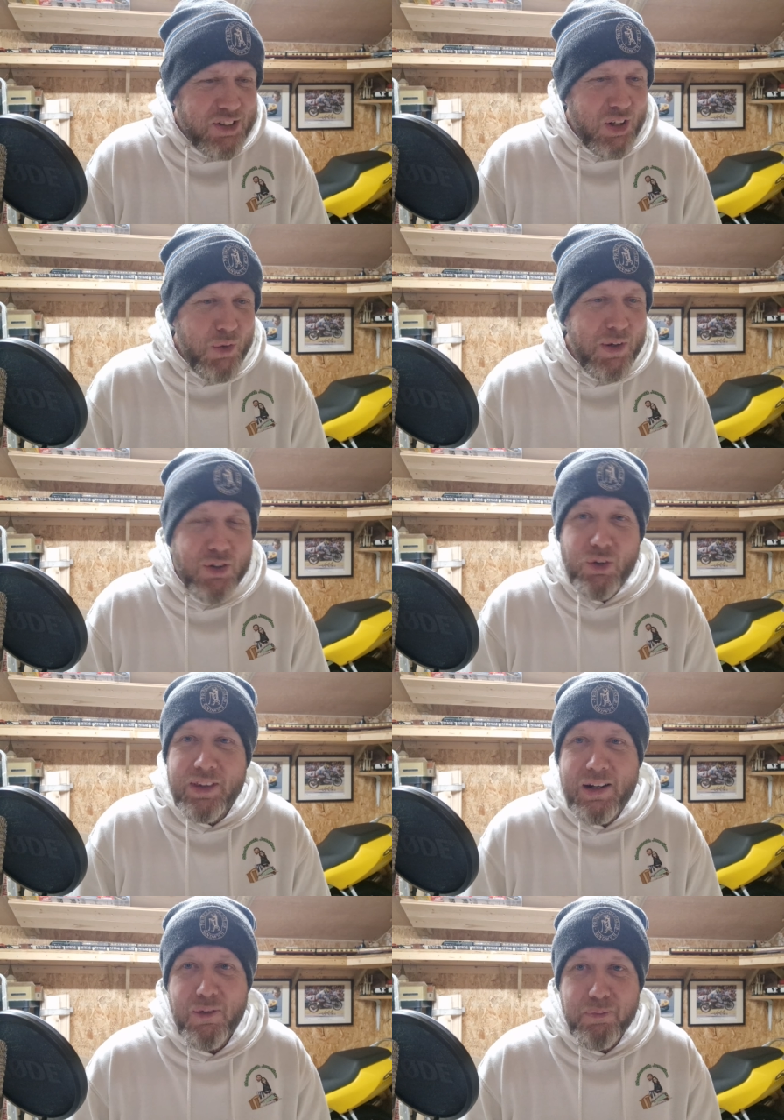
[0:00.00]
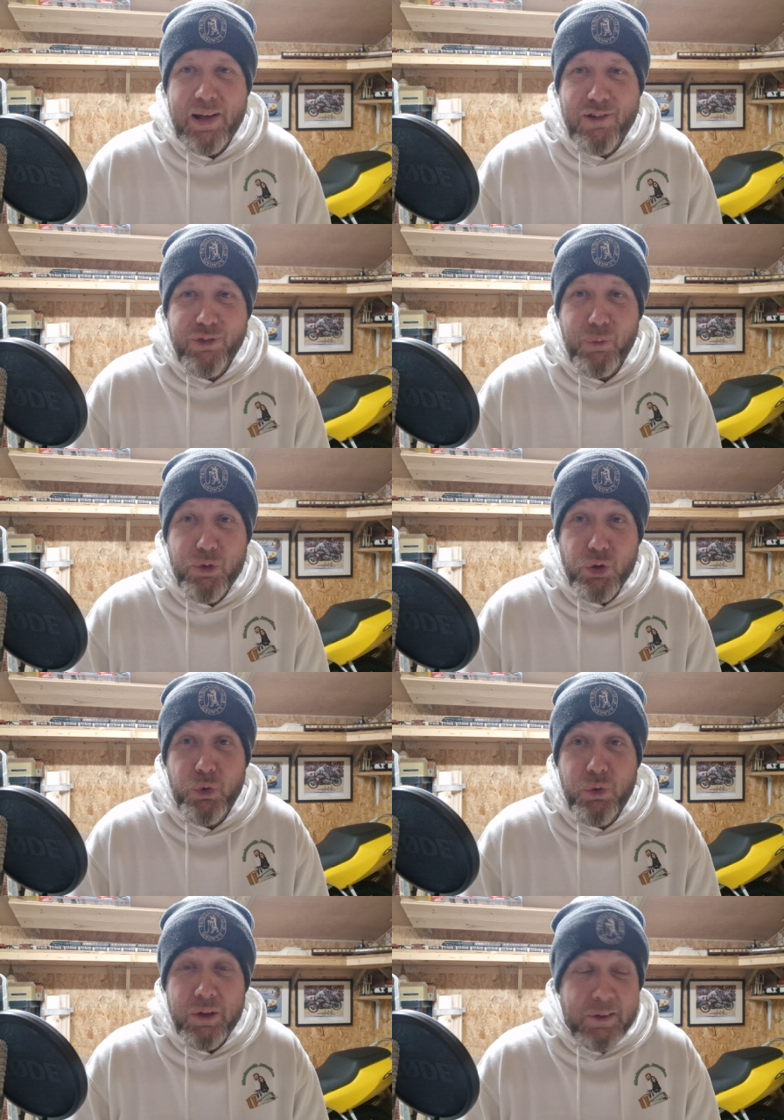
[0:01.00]
so we stood there on platform
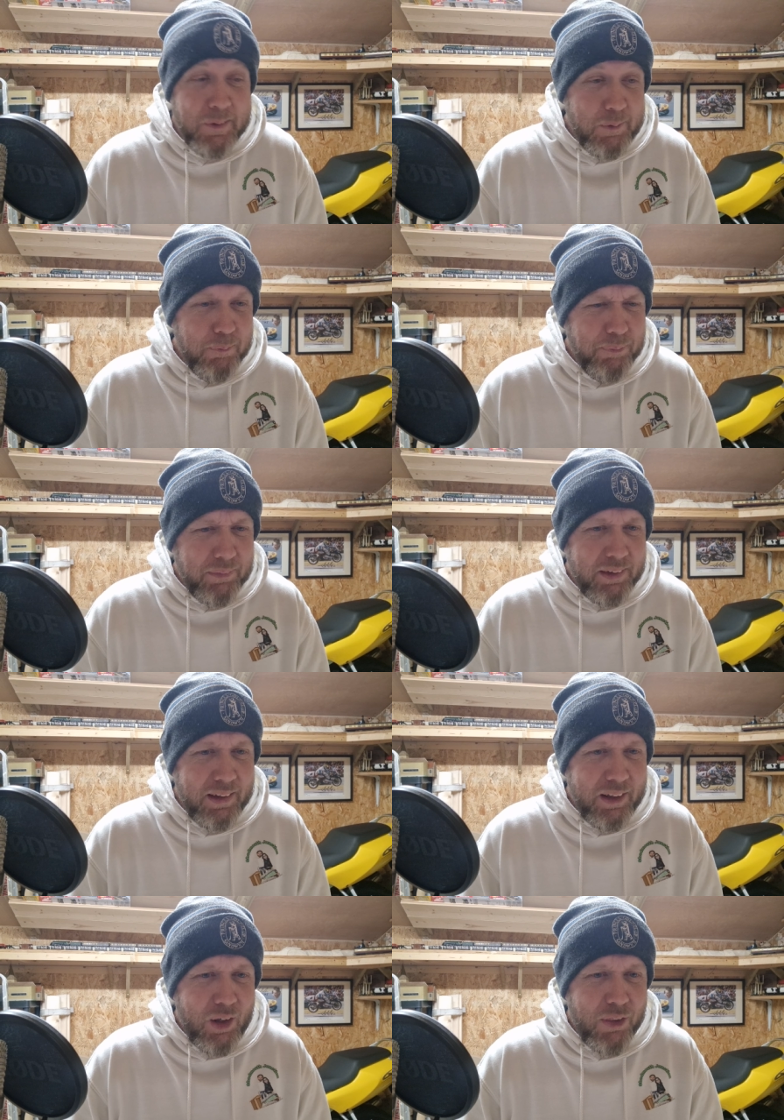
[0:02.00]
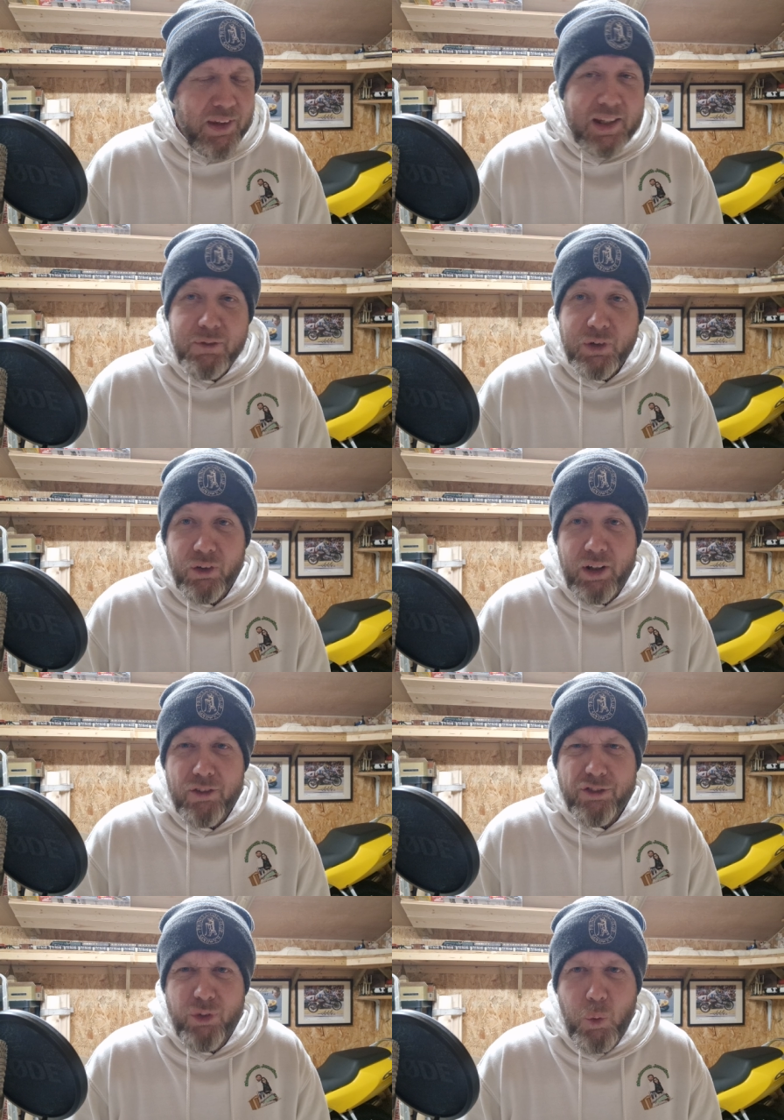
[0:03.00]
two, thinking we got
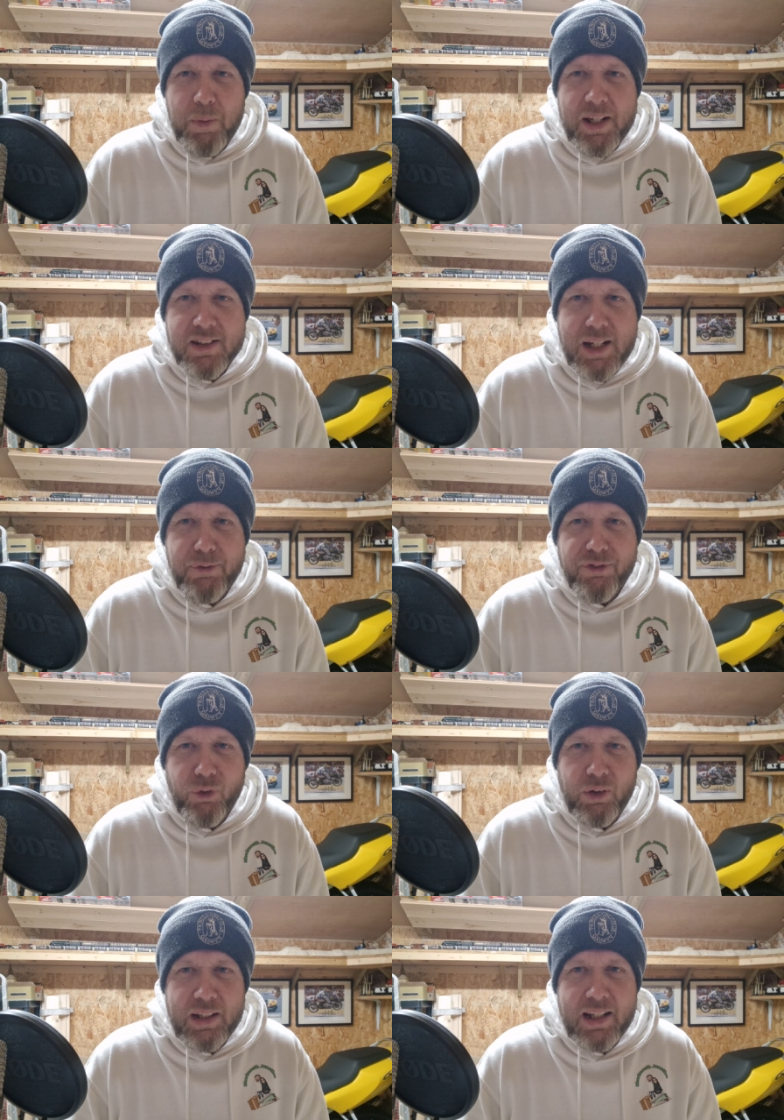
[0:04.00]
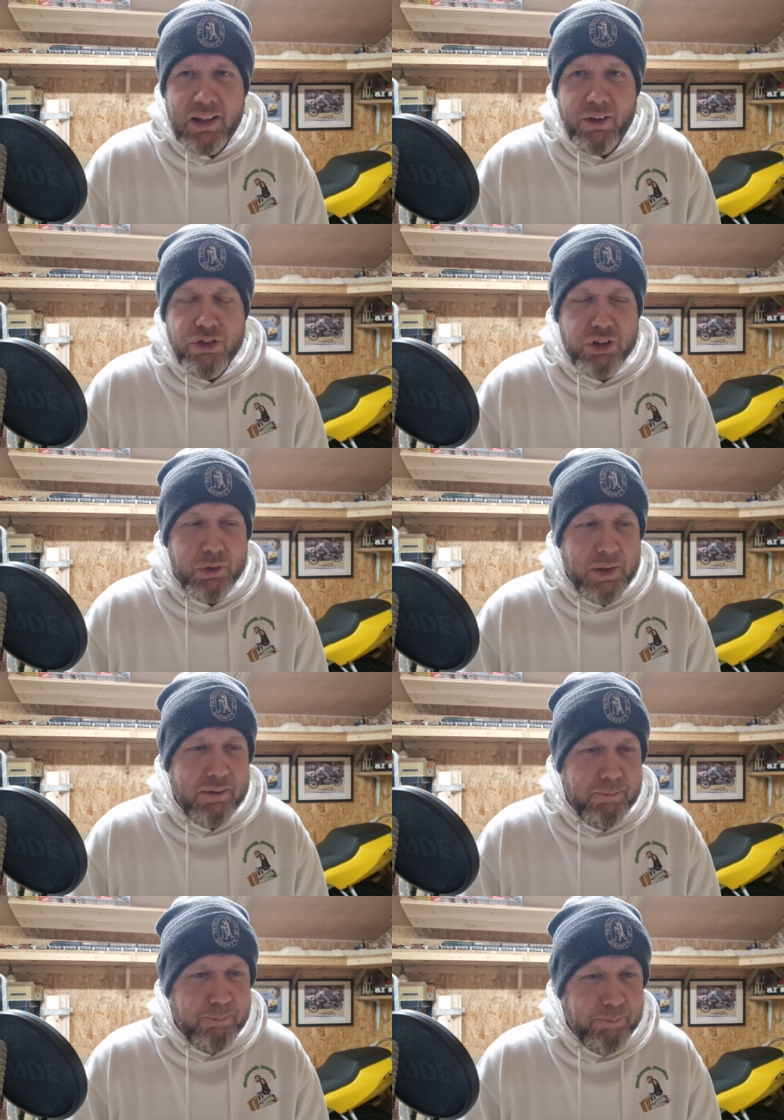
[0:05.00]
like four minutes left before Clan Line's due in.
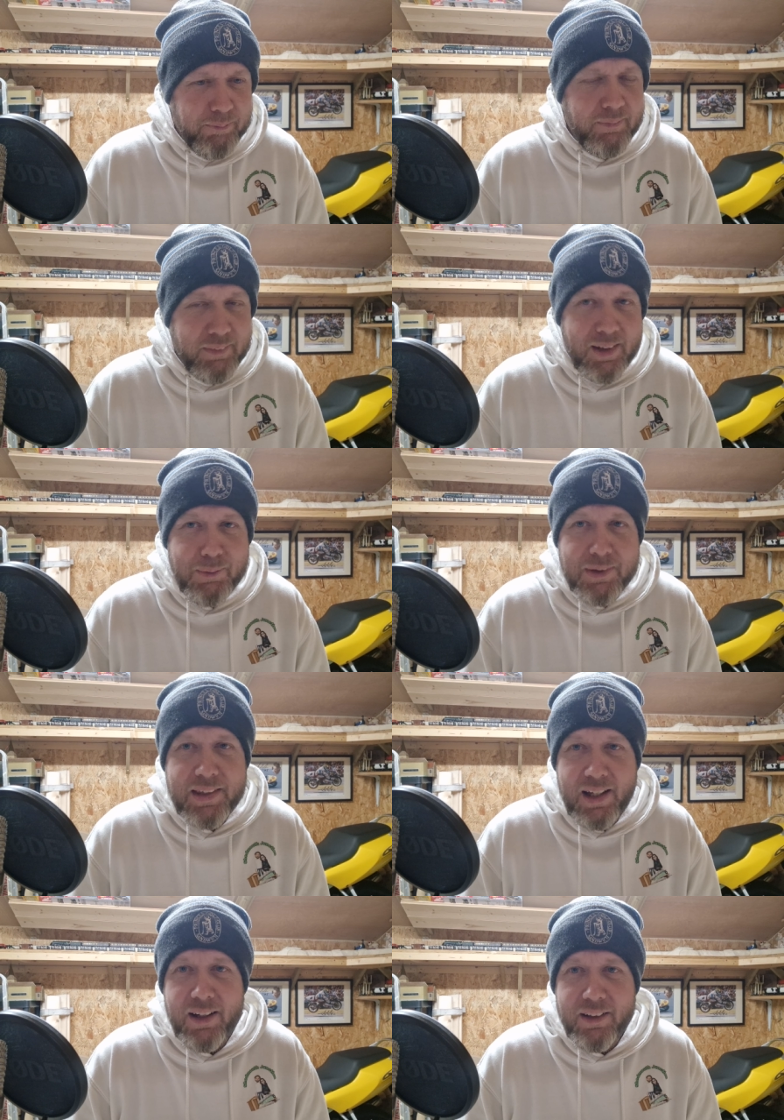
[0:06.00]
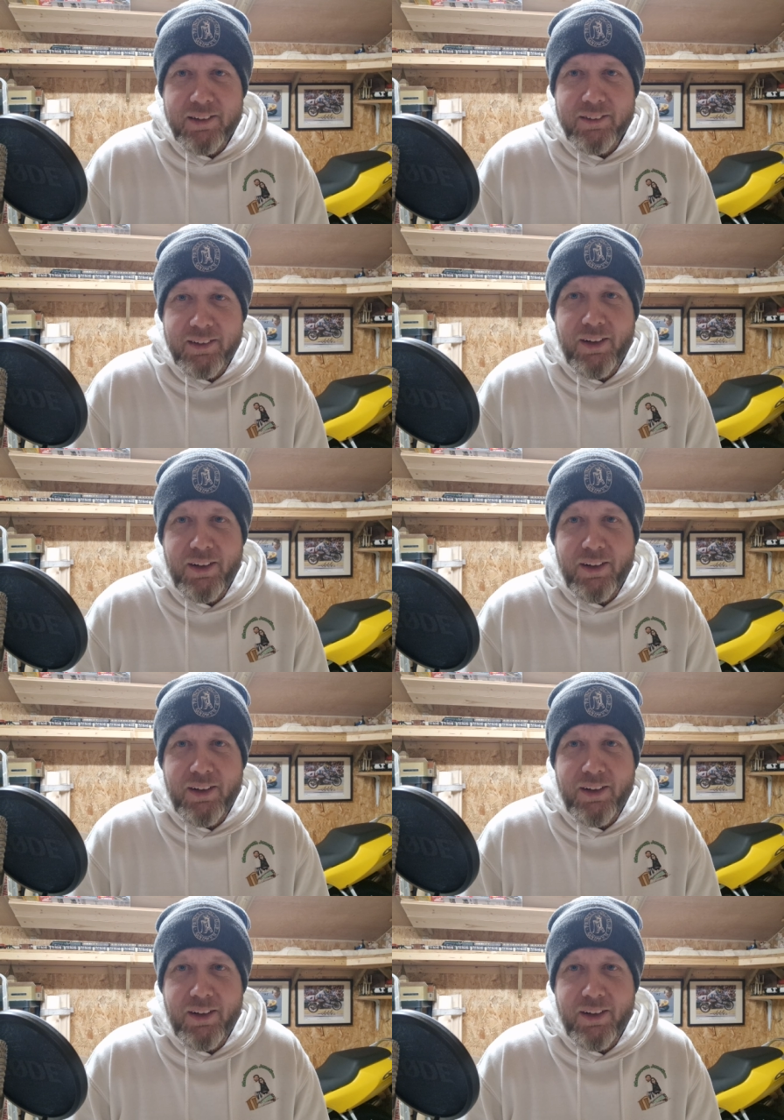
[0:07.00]
And with that, uh, a